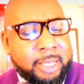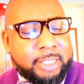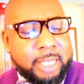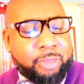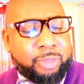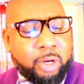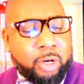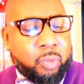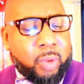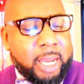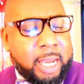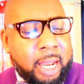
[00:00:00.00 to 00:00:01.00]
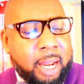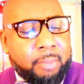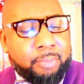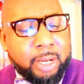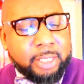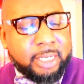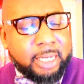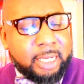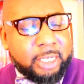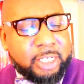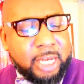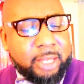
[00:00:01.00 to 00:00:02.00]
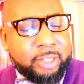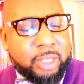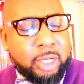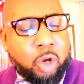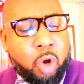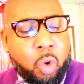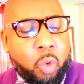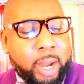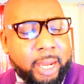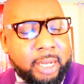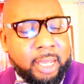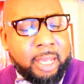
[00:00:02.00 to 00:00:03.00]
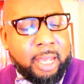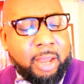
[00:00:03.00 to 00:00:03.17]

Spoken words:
Said Third Way President Jonathan Cohen